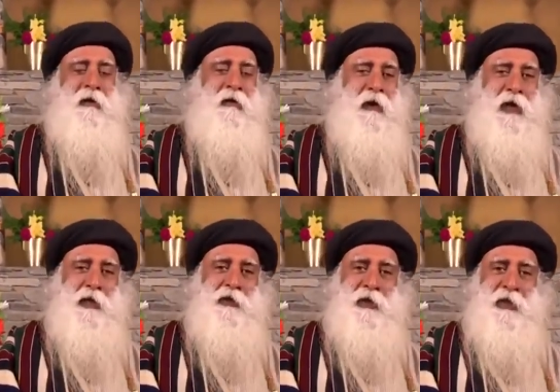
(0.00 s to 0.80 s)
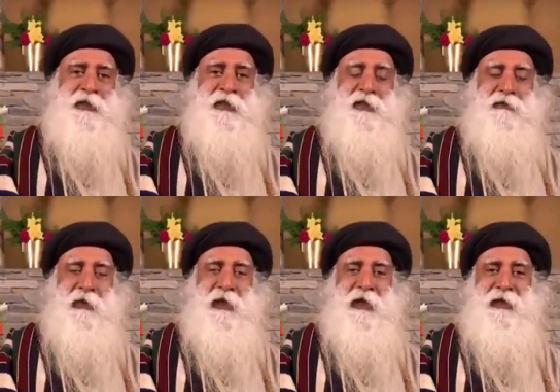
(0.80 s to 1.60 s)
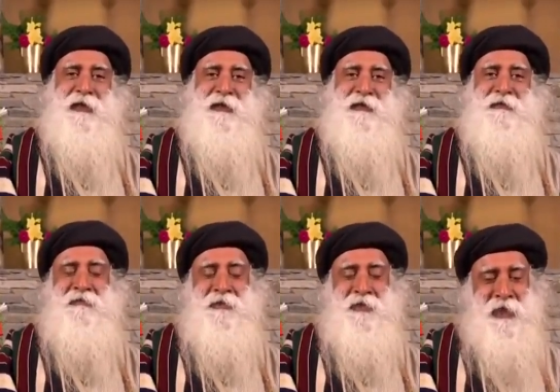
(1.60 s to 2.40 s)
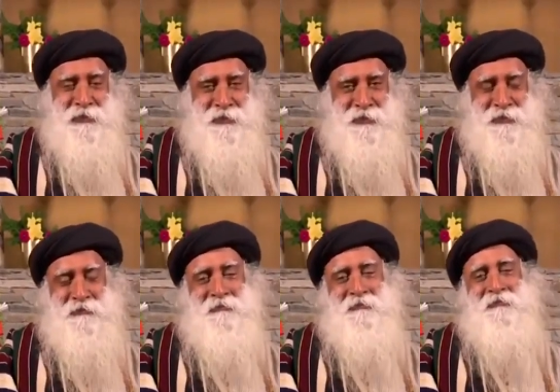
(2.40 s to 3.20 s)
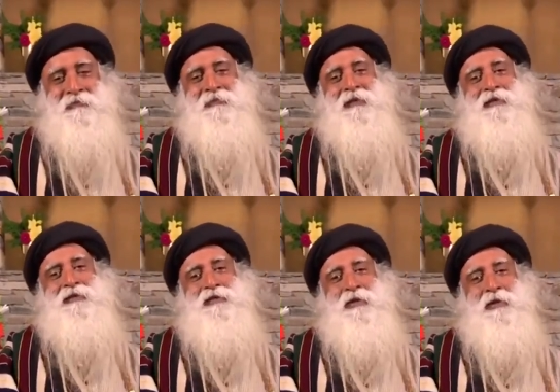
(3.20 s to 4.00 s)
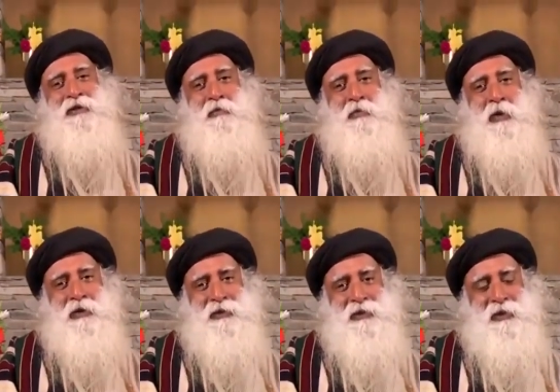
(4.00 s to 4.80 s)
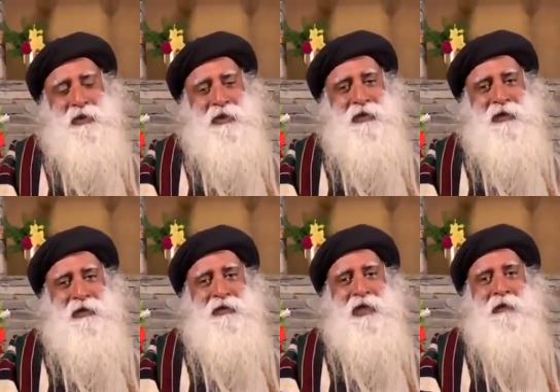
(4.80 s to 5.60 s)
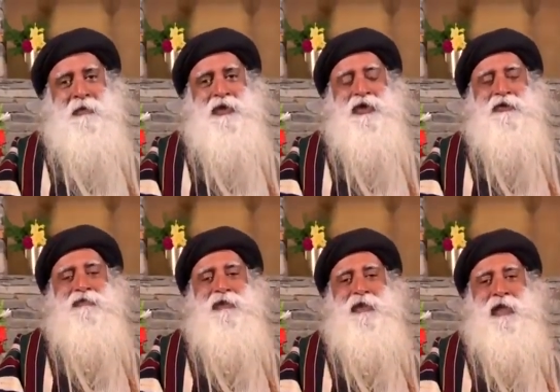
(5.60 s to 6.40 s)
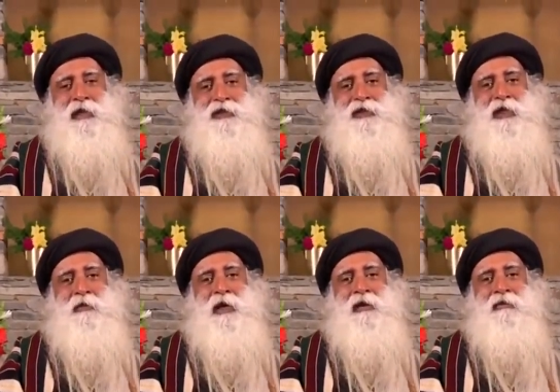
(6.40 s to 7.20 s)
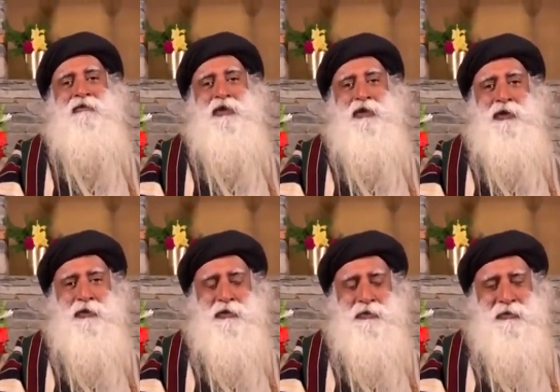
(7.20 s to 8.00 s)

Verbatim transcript: One day you will get schizophrenic. Yes. So it's important the other dimensions of intelligence come alive within you.